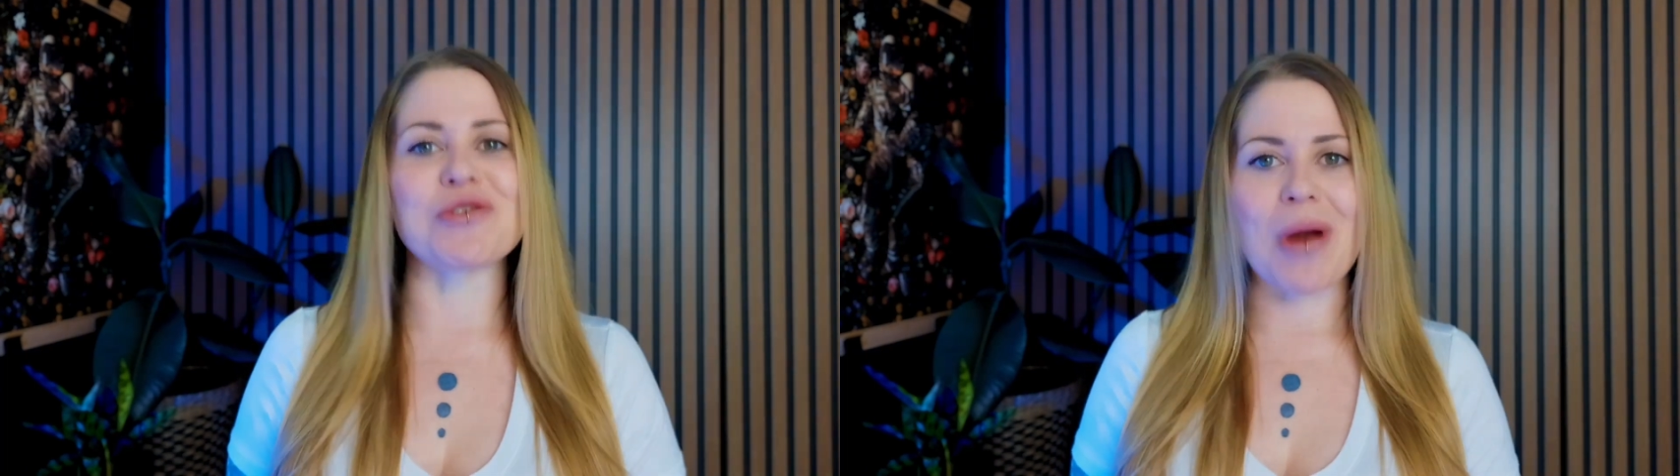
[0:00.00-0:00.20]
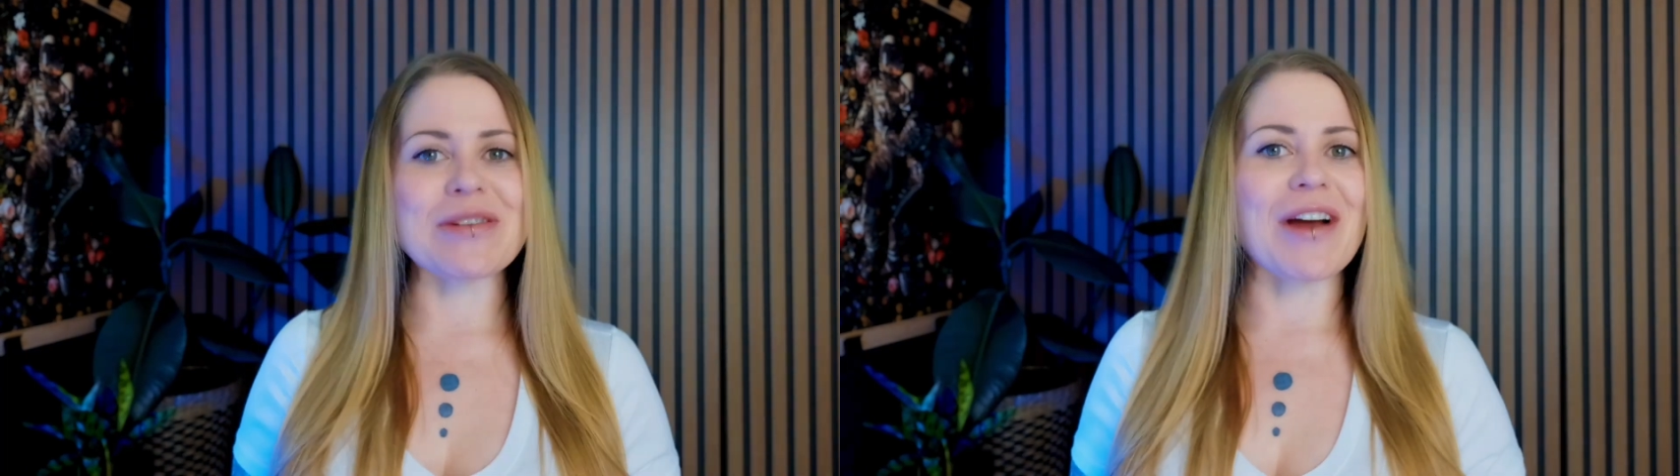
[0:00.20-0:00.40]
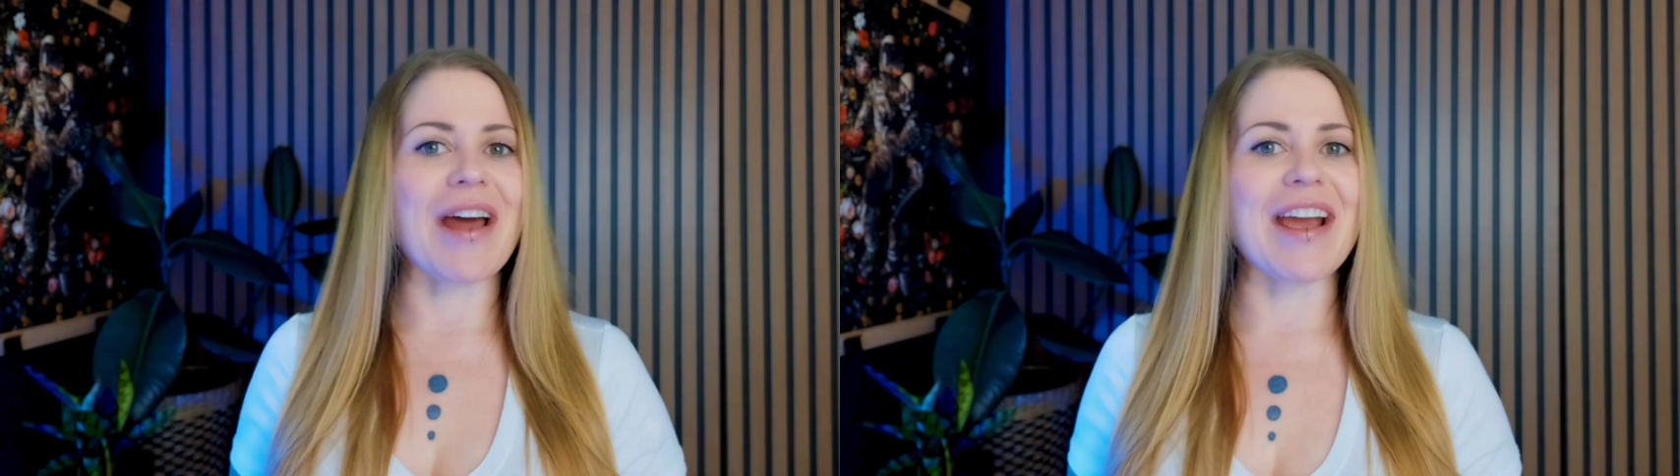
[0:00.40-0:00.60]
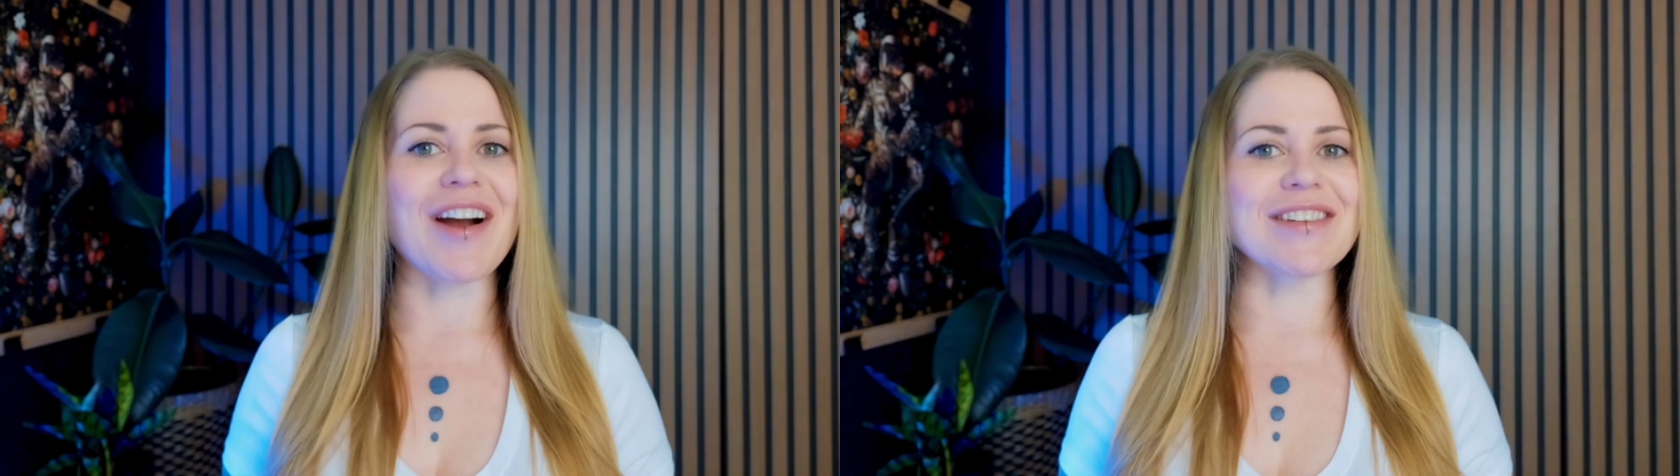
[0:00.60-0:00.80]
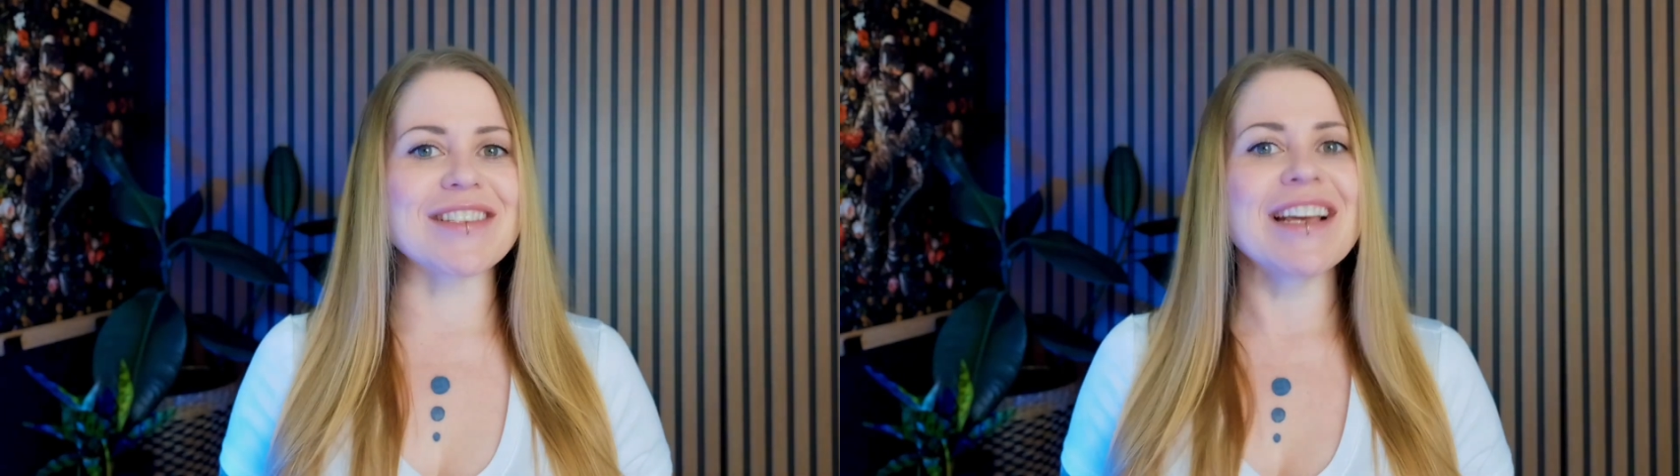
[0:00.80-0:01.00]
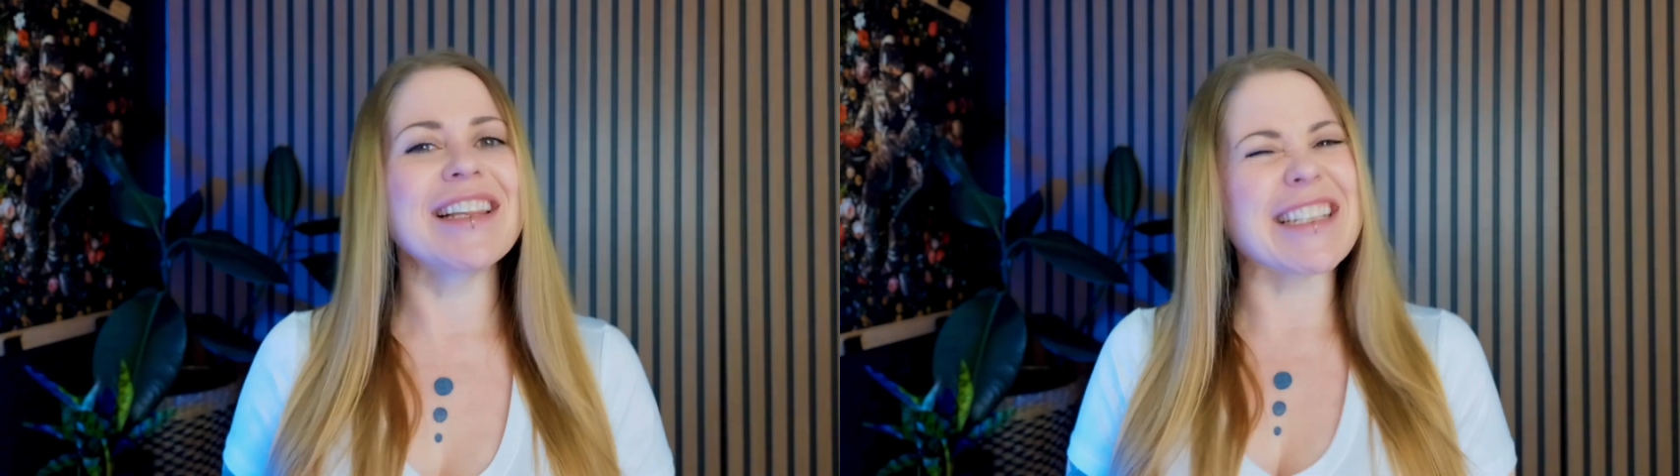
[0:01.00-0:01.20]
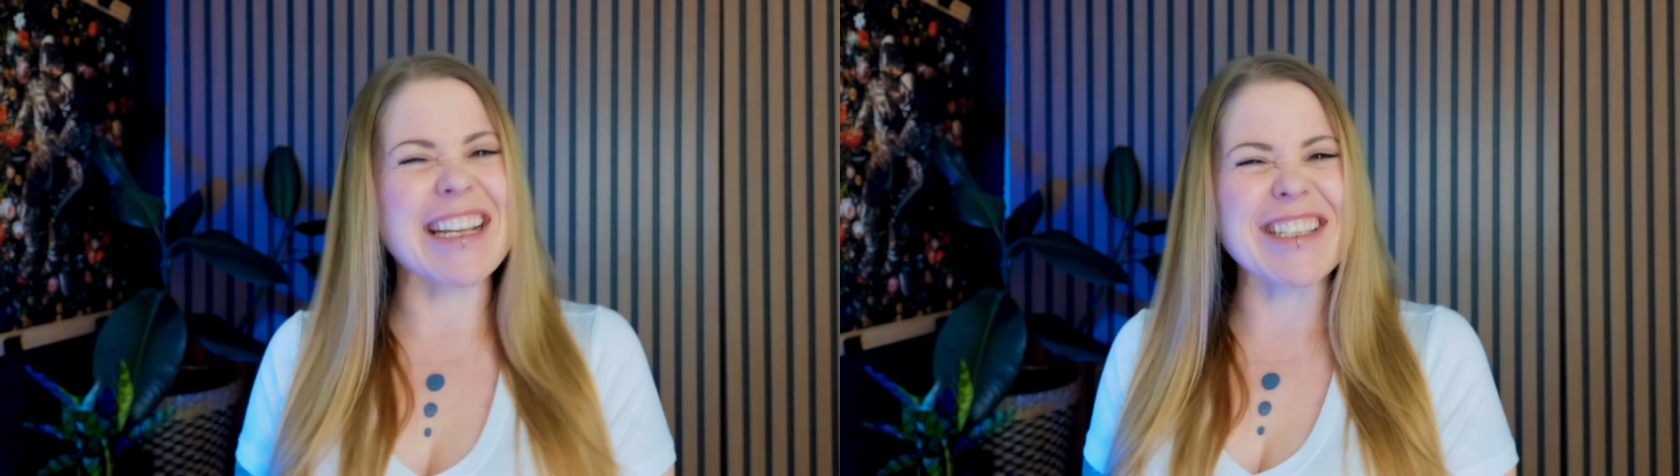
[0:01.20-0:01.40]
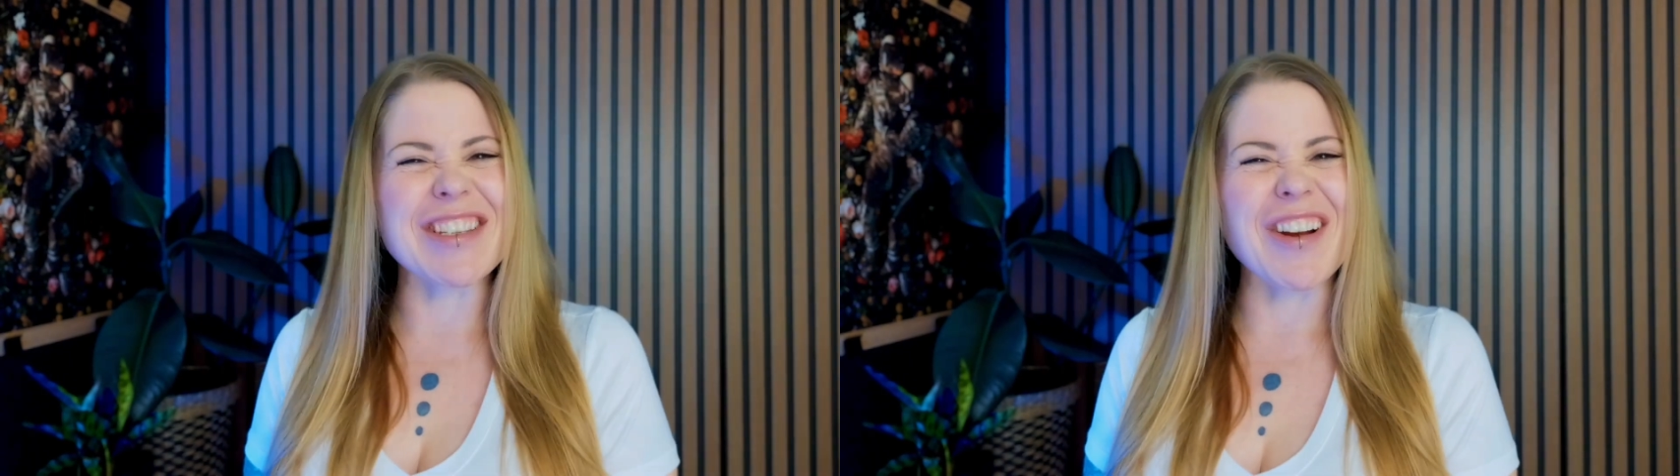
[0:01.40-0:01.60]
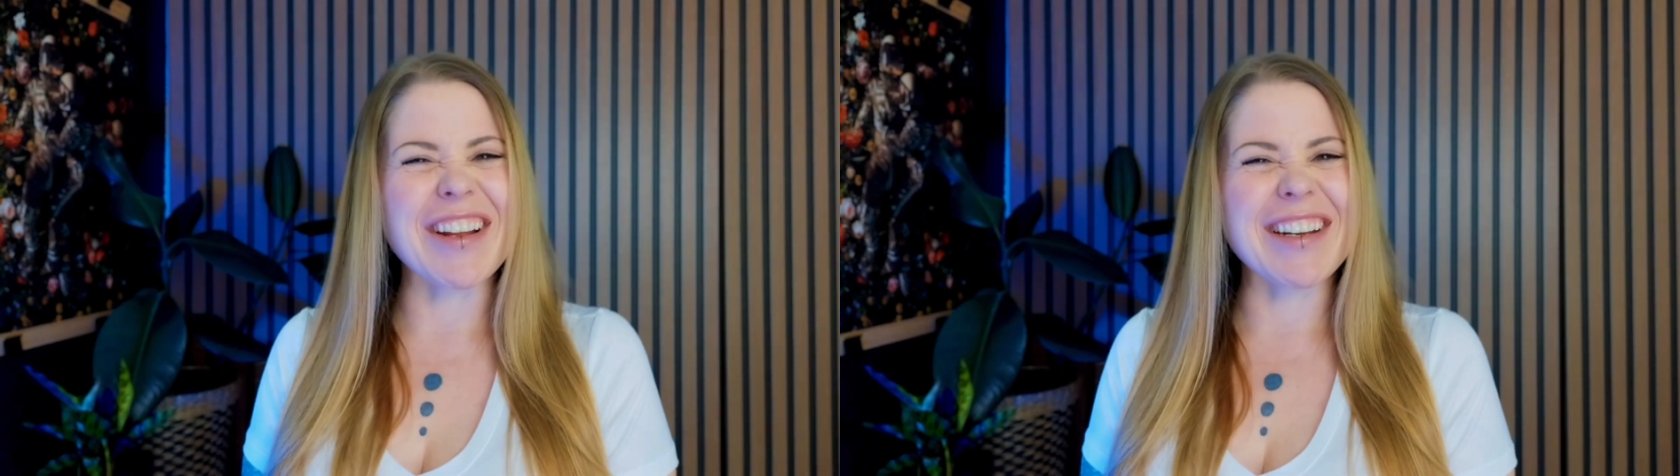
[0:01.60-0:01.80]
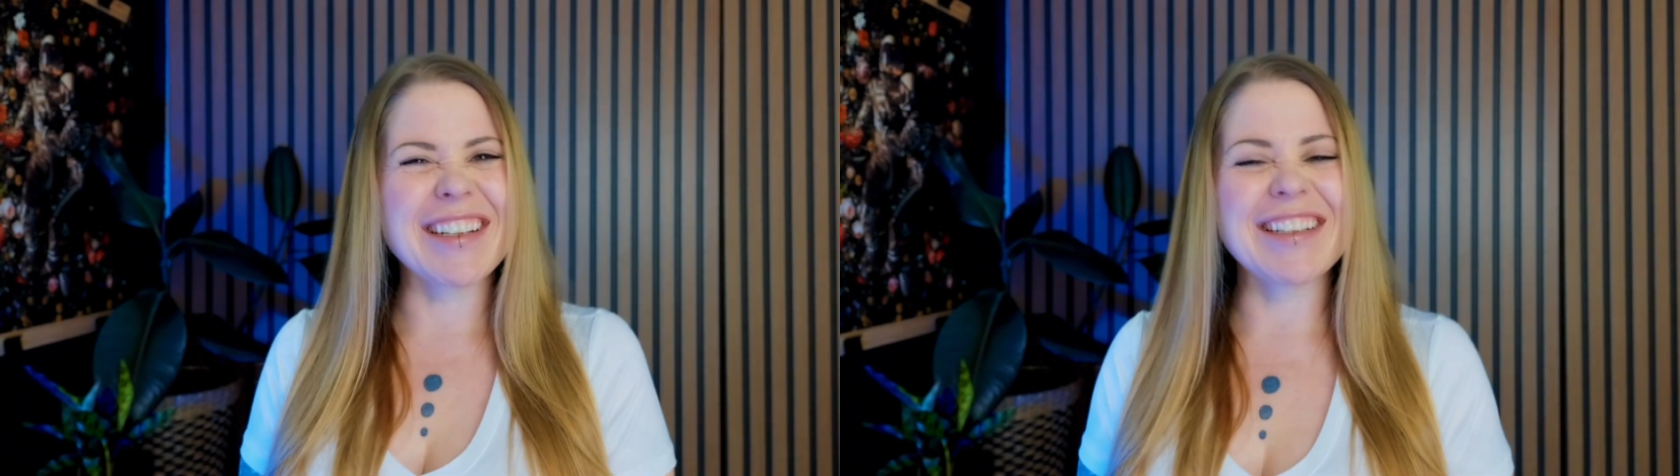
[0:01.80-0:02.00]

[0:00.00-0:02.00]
drop-down icons. Let's get started.